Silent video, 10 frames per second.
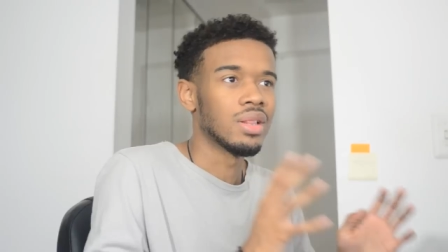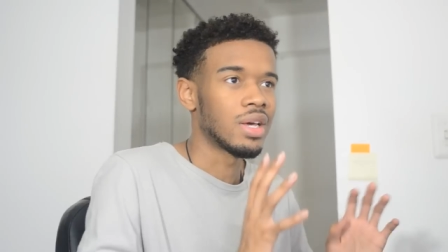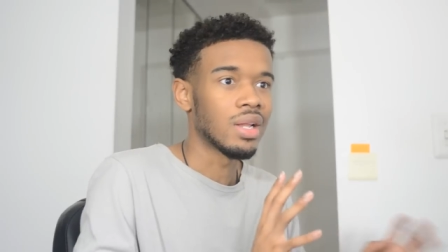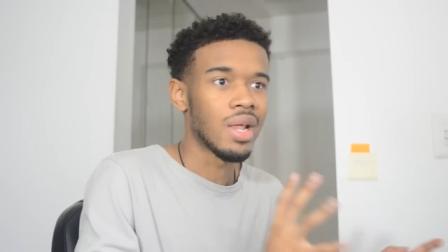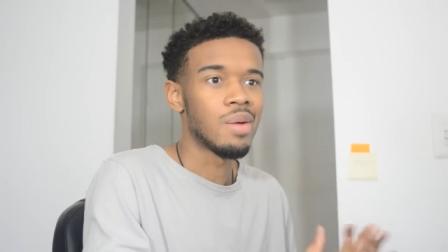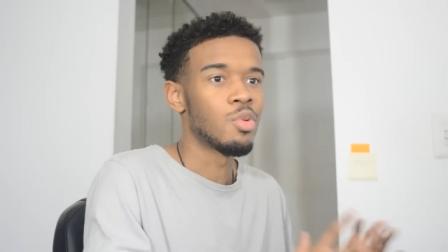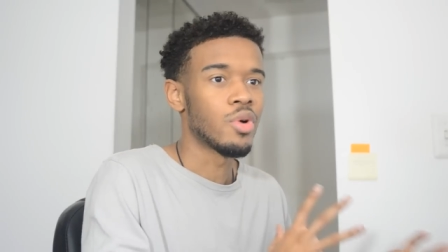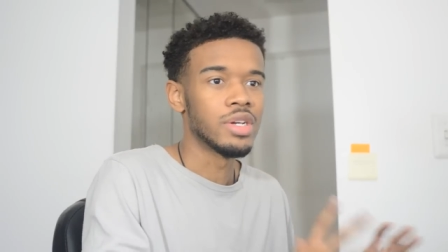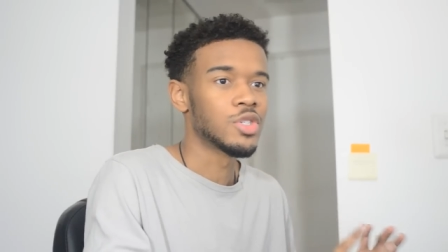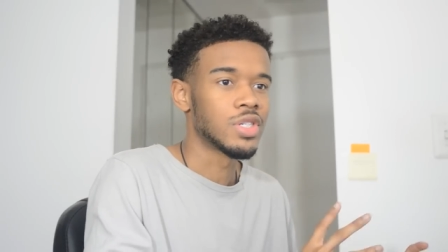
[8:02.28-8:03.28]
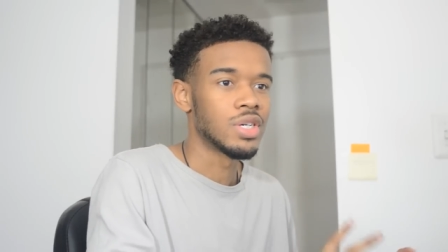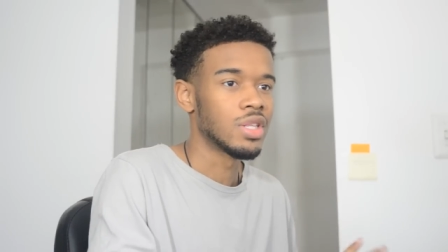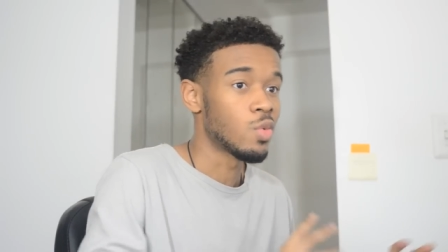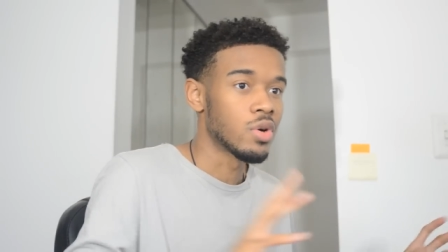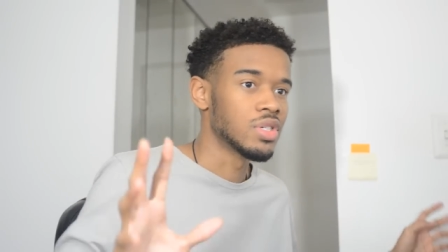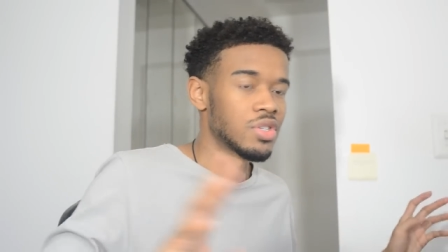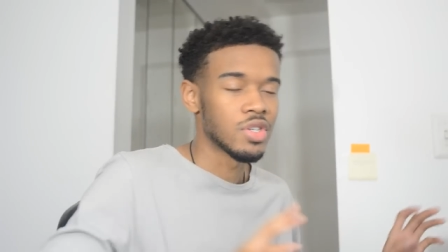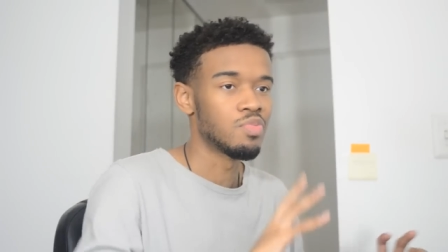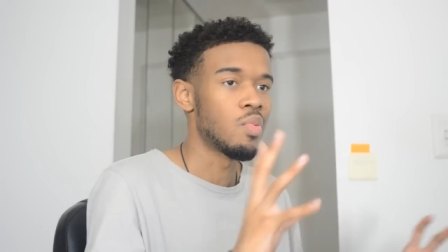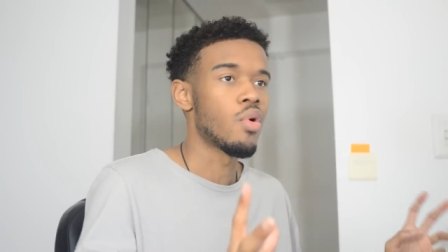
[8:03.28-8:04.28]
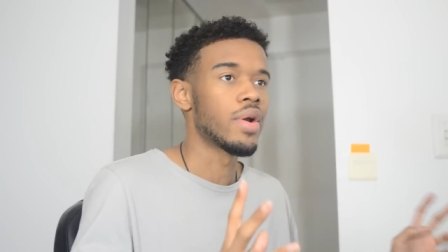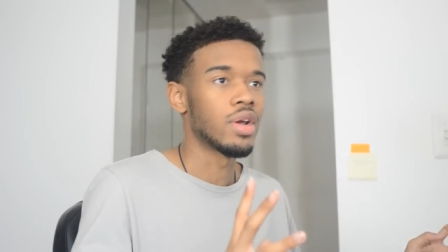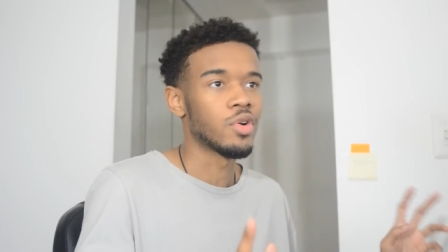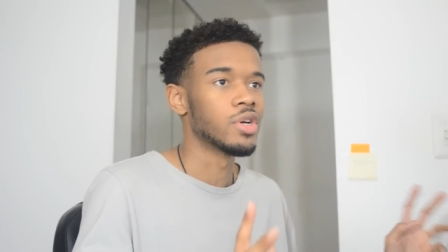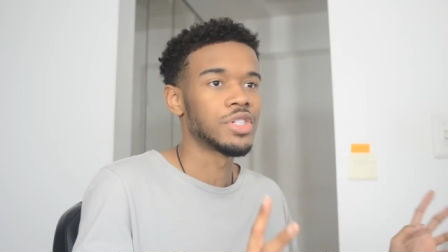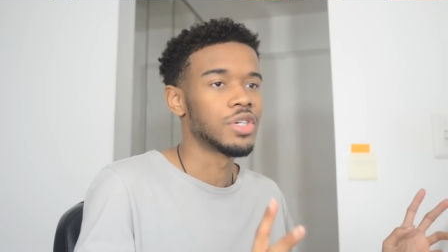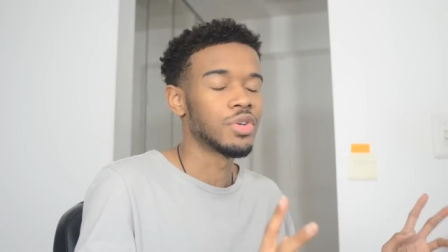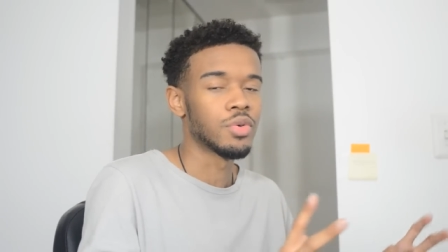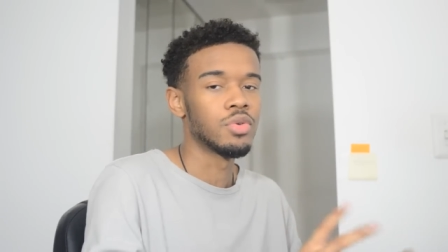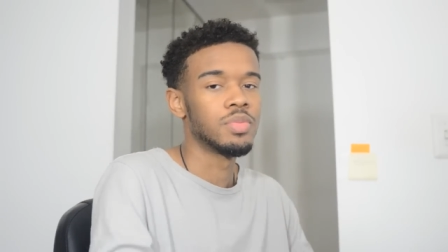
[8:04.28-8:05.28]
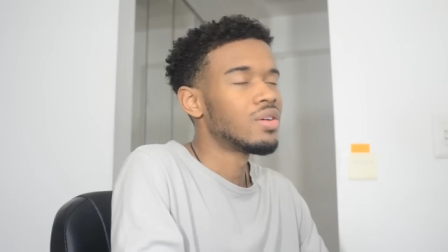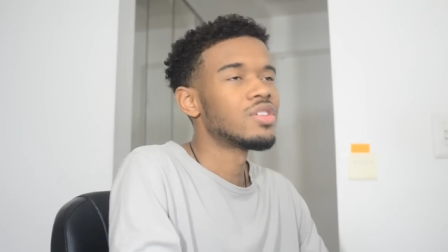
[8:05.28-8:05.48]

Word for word: it like a lot more interesting. They weren't just this boring Christian group.